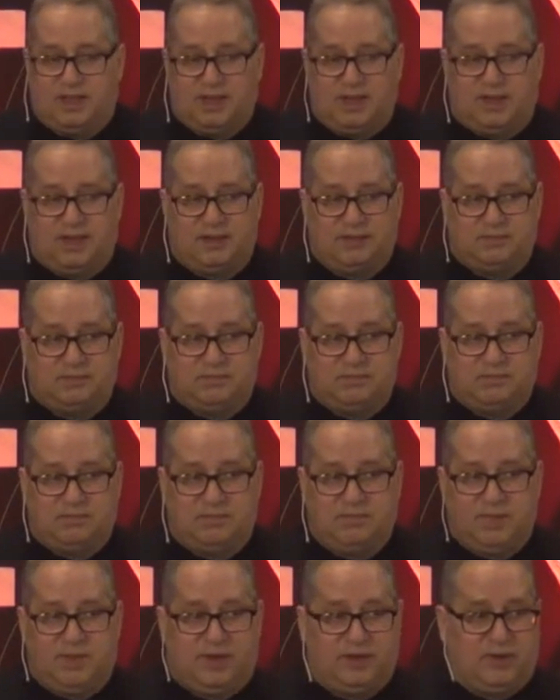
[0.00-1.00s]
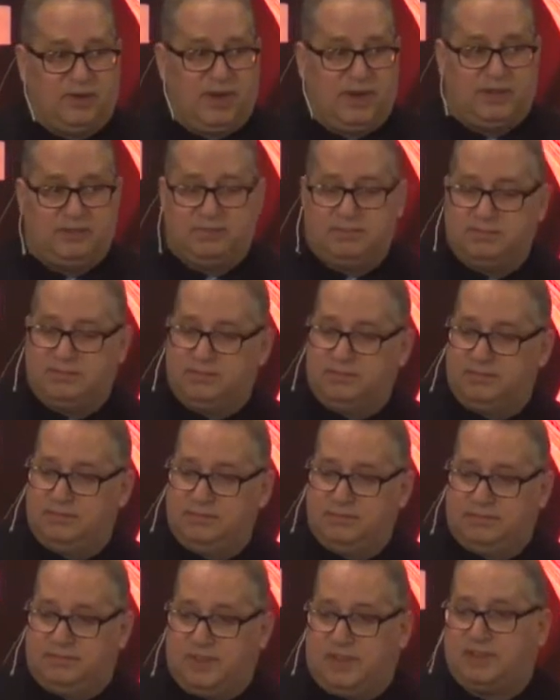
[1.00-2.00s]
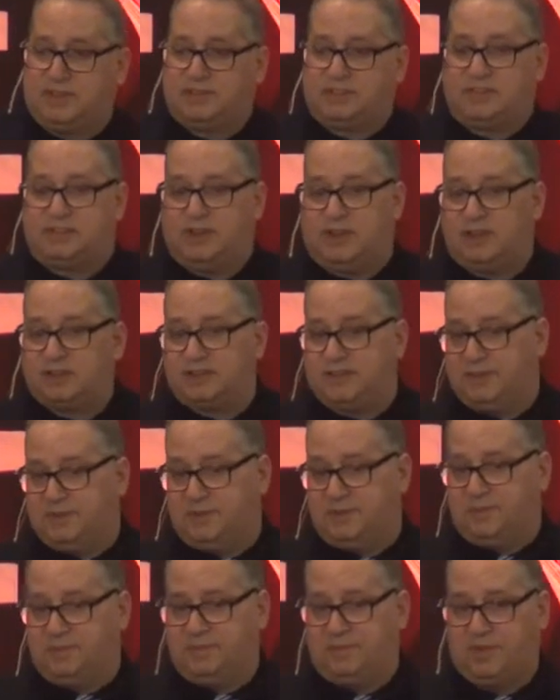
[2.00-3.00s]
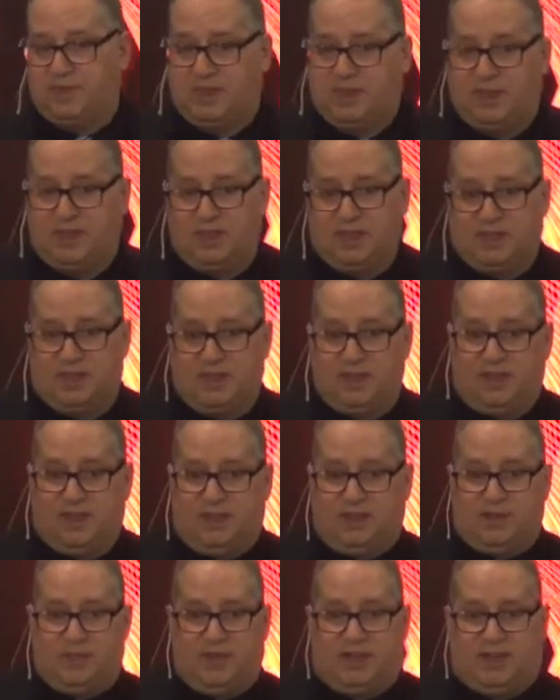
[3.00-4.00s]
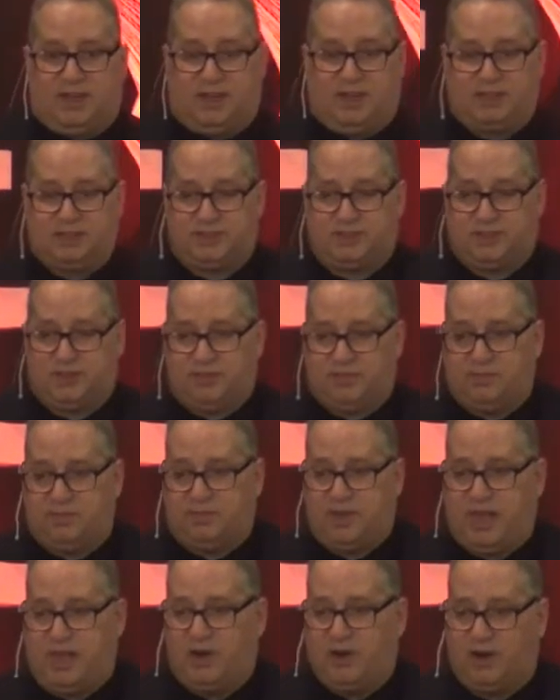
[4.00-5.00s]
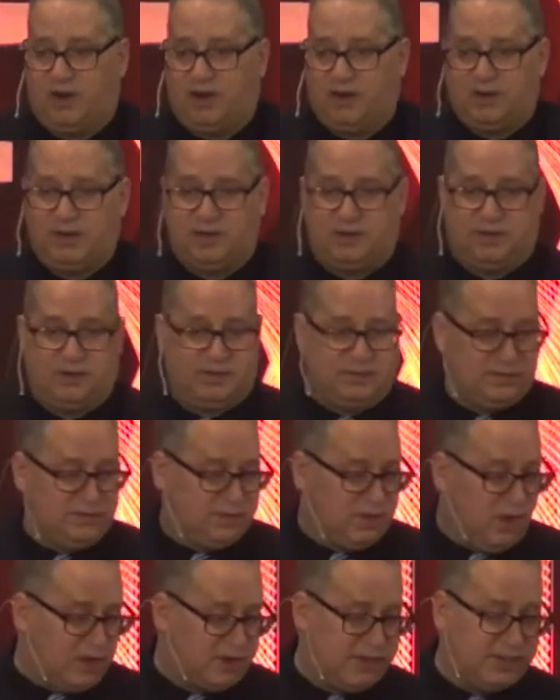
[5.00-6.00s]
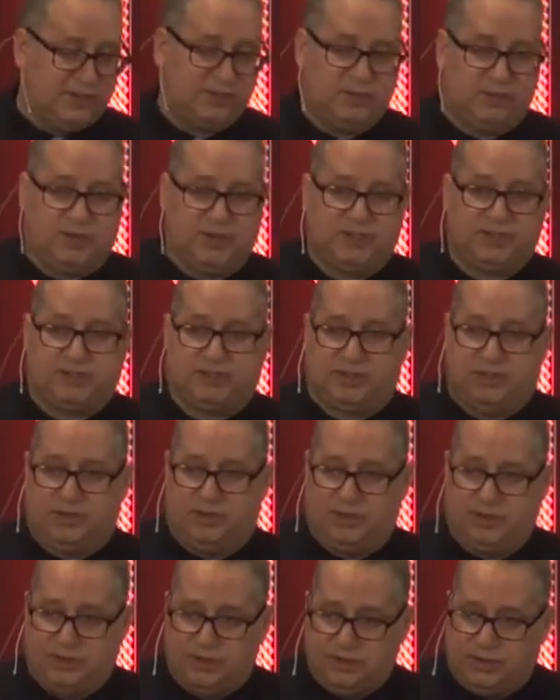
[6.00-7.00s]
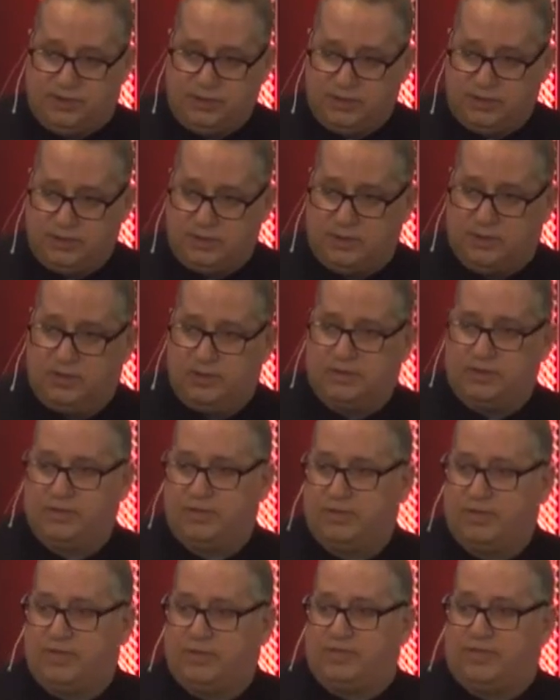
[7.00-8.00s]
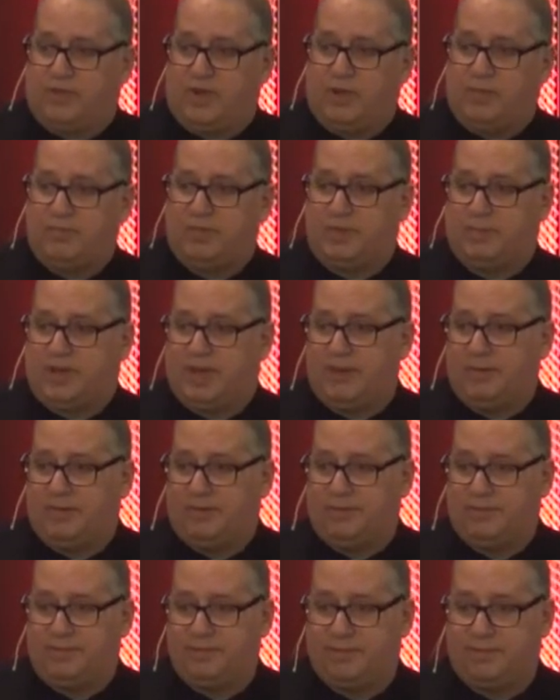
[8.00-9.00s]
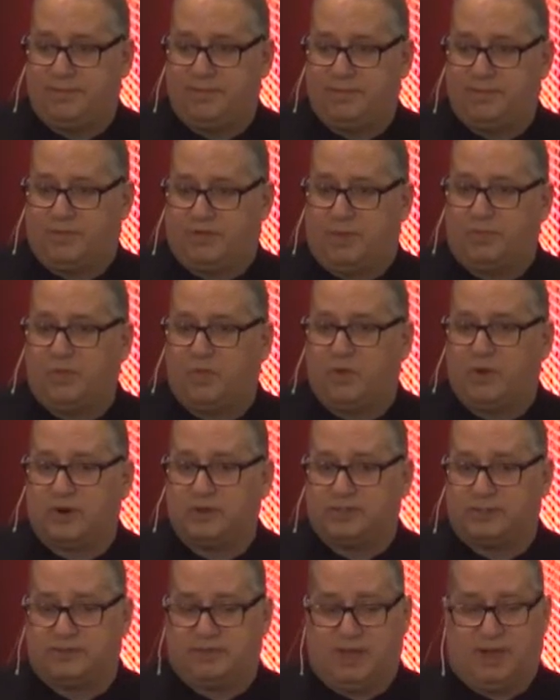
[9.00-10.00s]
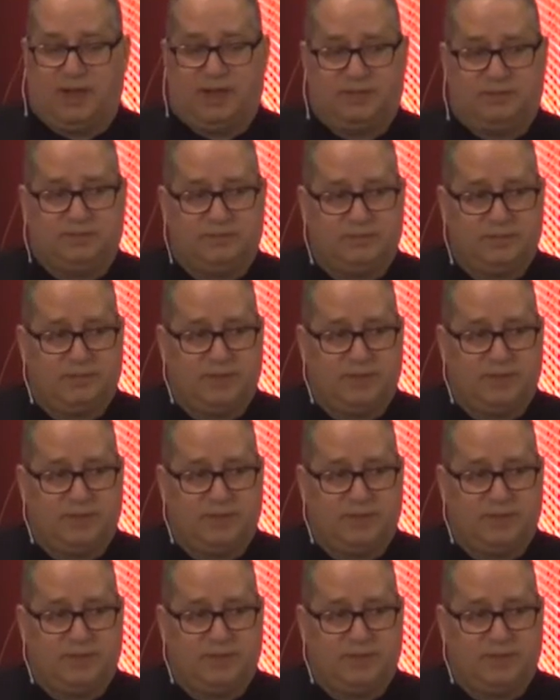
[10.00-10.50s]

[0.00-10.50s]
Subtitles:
And they're great fellows to talk to because they are talking to us from the Bible, from the words of God.